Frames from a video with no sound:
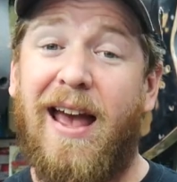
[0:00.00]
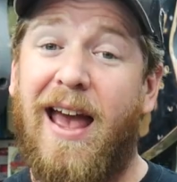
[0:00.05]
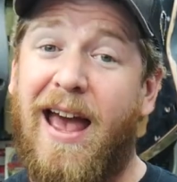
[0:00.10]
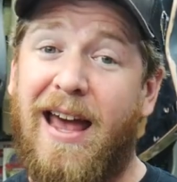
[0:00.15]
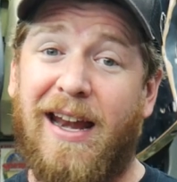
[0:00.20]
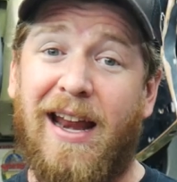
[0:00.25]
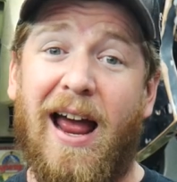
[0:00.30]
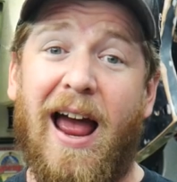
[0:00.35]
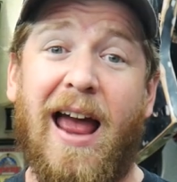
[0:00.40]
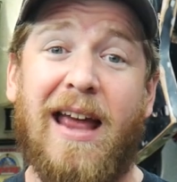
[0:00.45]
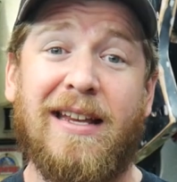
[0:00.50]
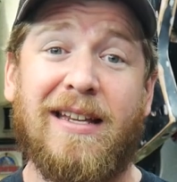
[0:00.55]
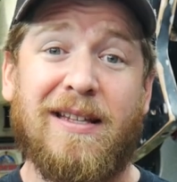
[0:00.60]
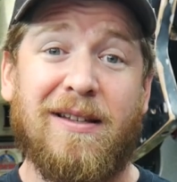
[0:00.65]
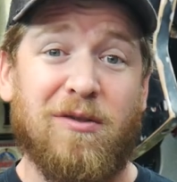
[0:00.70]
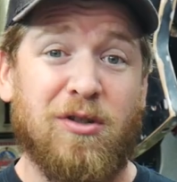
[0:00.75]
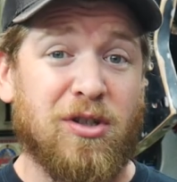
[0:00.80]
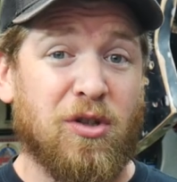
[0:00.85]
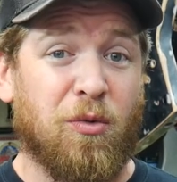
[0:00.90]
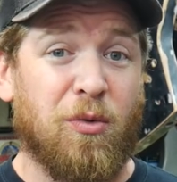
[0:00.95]
and I
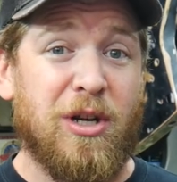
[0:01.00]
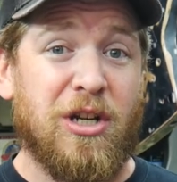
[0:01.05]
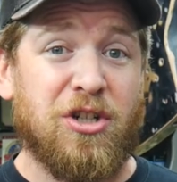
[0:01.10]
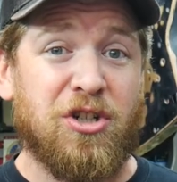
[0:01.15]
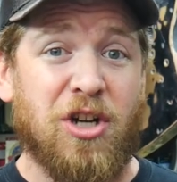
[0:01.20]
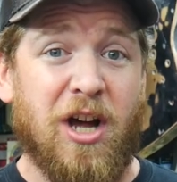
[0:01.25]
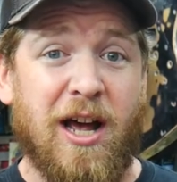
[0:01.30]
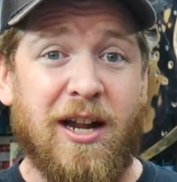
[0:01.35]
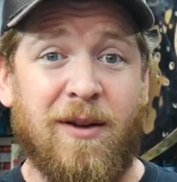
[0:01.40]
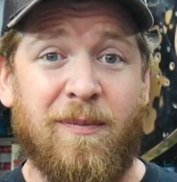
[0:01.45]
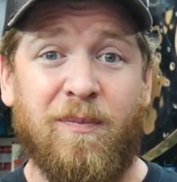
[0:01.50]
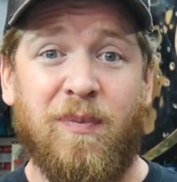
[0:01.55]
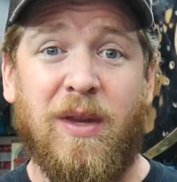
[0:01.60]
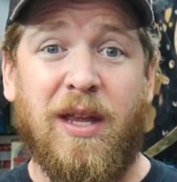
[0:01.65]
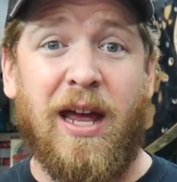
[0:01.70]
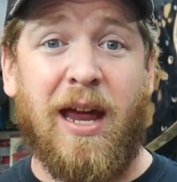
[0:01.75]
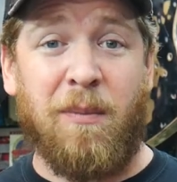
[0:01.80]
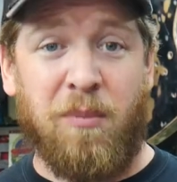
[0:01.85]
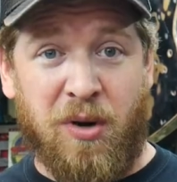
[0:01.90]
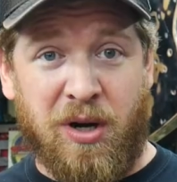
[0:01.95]
screenshot
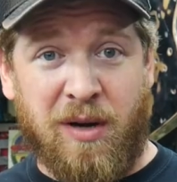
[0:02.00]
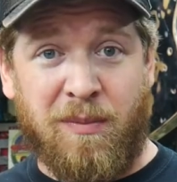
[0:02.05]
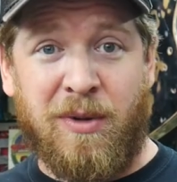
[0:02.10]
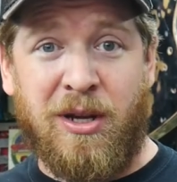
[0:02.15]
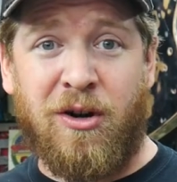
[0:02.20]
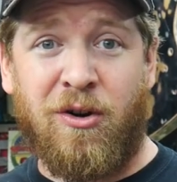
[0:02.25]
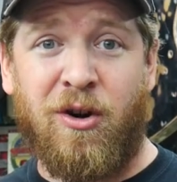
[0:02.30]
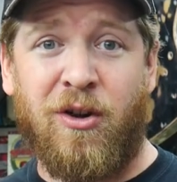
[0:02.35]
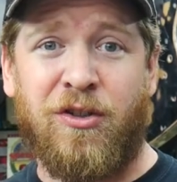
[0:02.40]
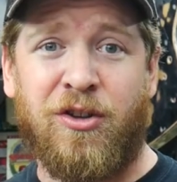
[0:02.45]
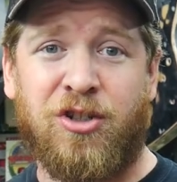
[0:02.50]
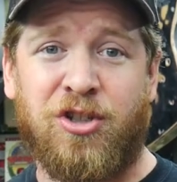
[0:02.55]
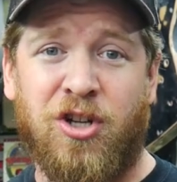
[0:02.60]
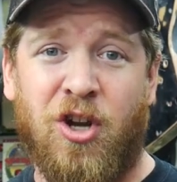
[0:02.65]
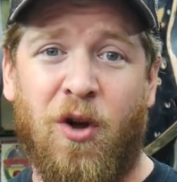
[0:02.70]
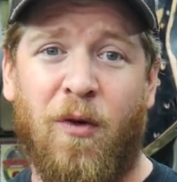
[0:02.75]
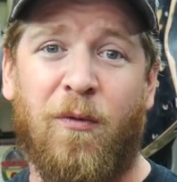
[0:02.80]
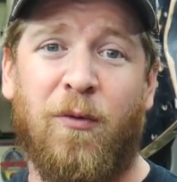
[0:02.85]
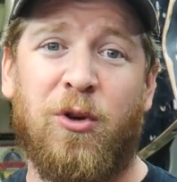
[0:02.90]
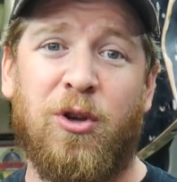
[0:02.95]
them, I bring them here on the
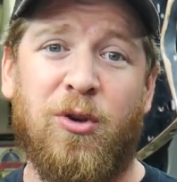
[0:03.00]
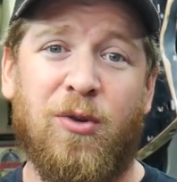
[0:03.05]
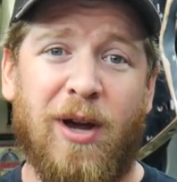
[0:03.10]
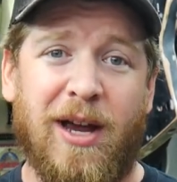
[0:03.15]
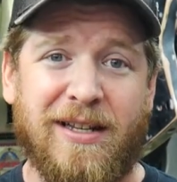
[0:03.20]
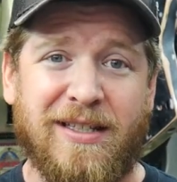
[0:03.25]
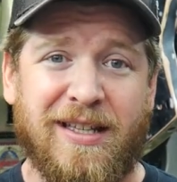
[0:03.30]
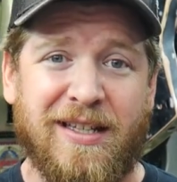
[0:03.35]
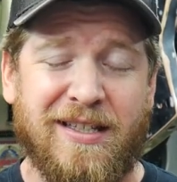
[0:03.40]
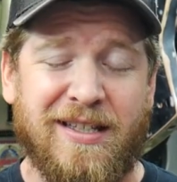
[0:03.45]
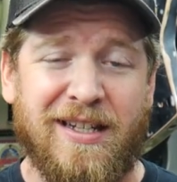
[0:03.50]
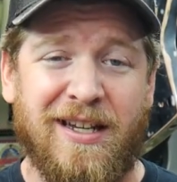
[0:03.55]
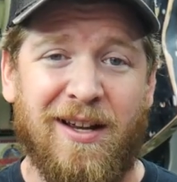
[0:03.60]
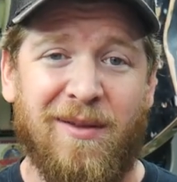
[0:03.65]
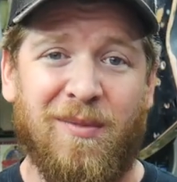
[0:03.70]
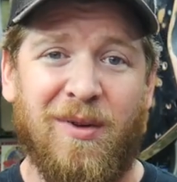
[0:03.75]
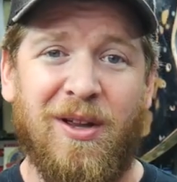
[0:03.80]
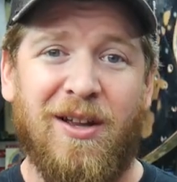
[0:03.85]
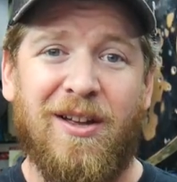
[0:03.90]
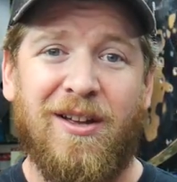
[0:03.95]
show for you guys to see
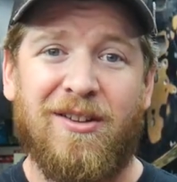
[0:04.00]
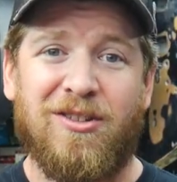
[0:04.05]
them.